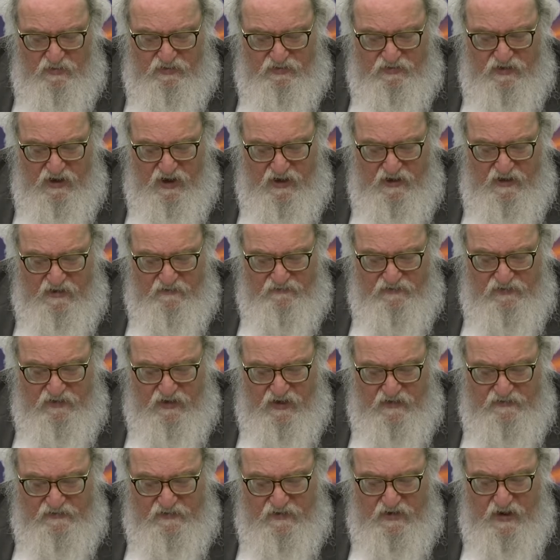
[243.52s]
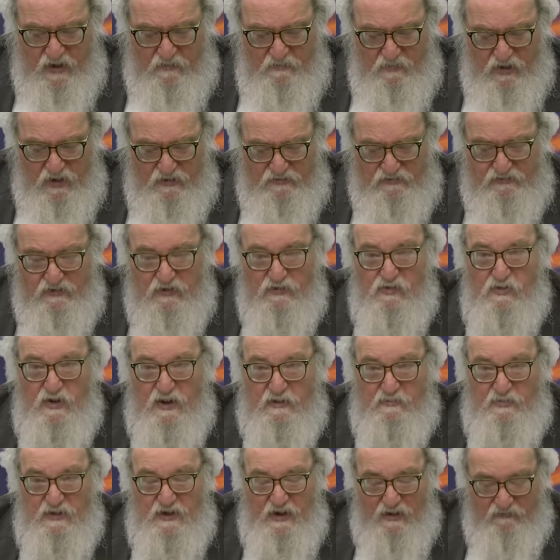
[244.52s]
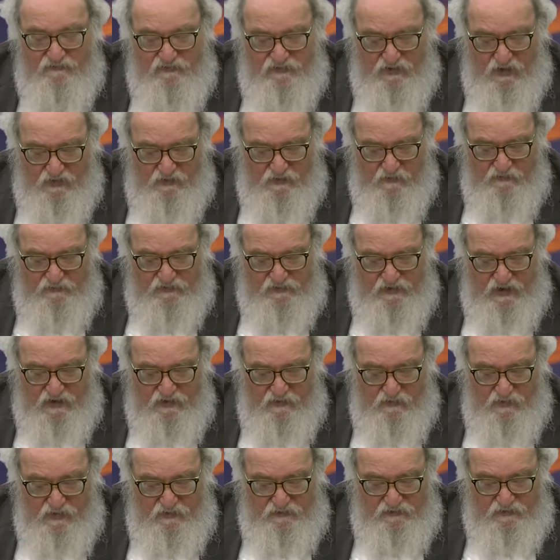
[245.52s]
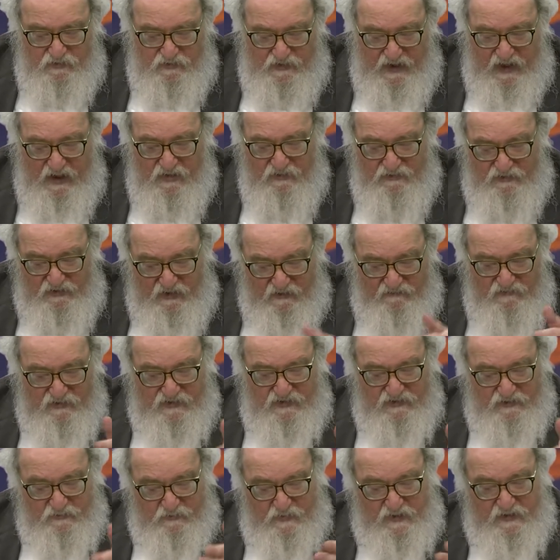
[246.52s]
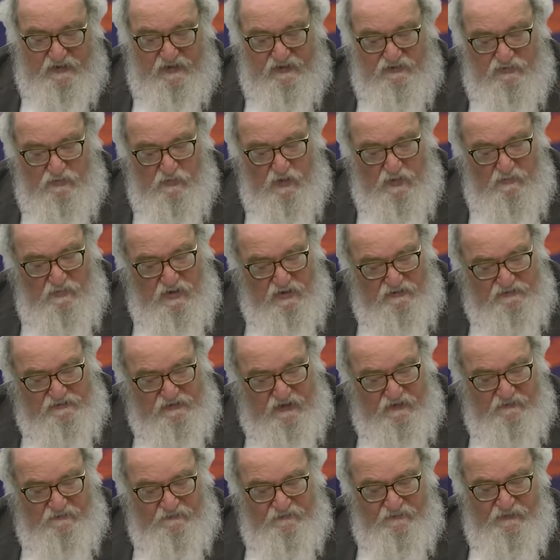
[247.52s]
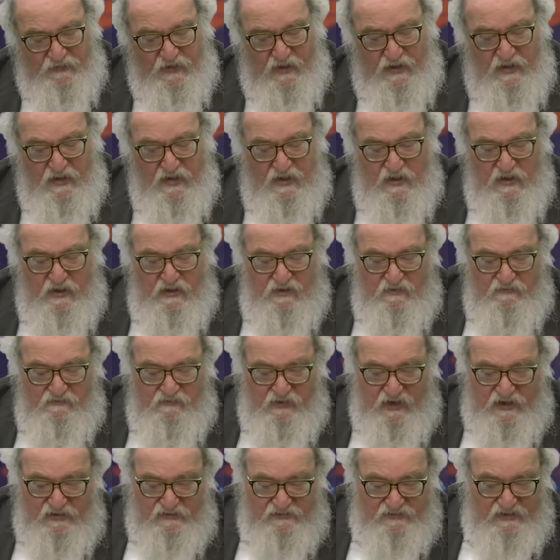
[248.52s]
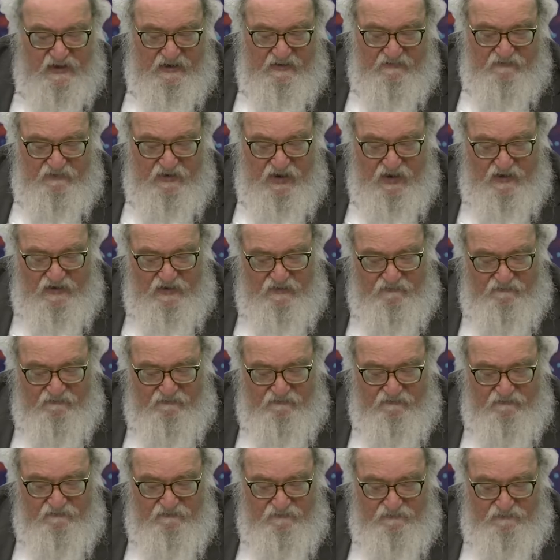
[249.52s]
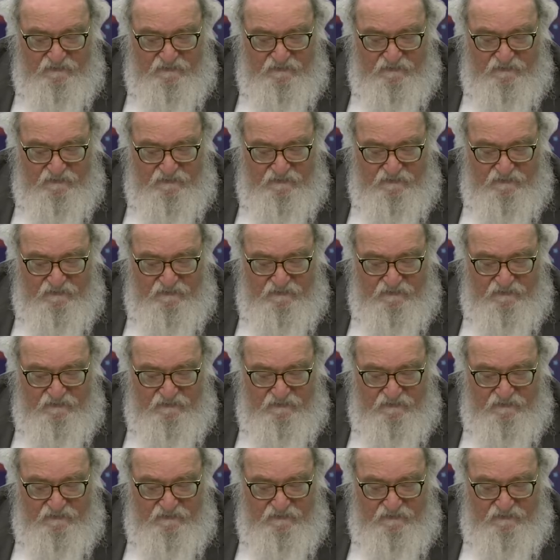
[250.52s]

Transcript: with Yoav's cousin Amasa, who had been Avshalom's general. So now David is speaking to Amasa instead of Yoav.